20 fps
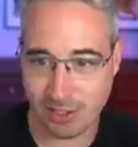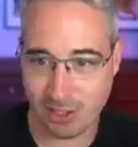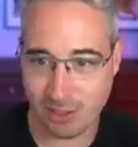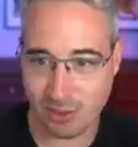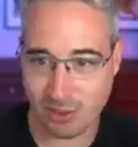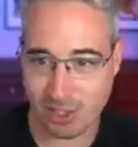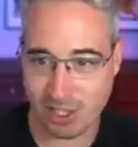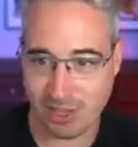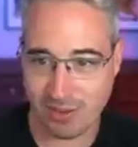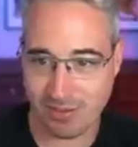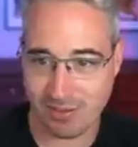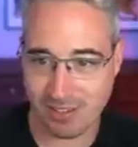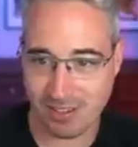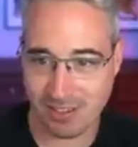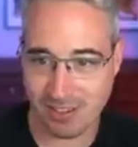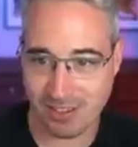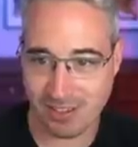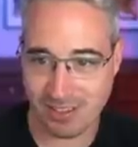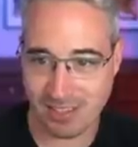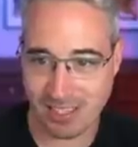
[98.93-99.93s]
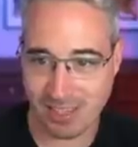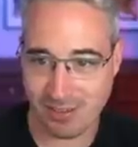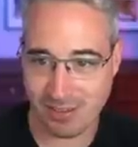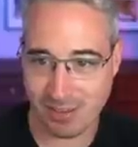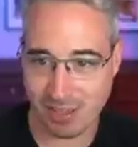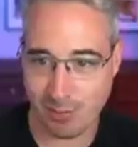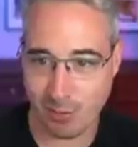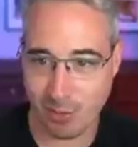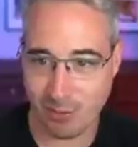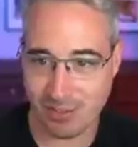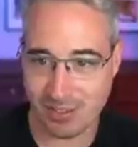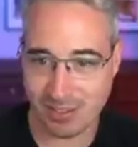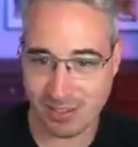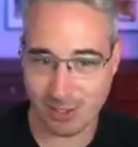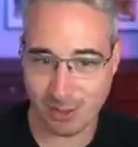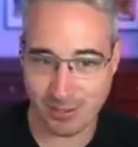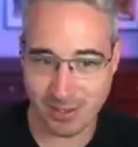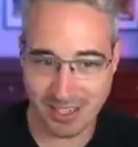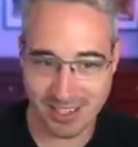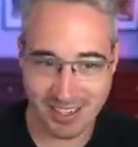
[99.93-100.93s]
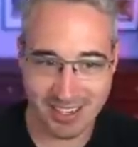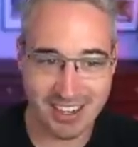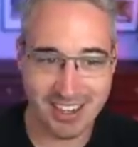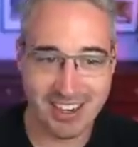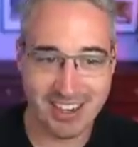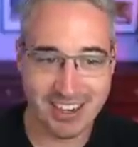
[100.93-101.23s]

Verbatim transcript: to shift. You can see everything moves a little bit.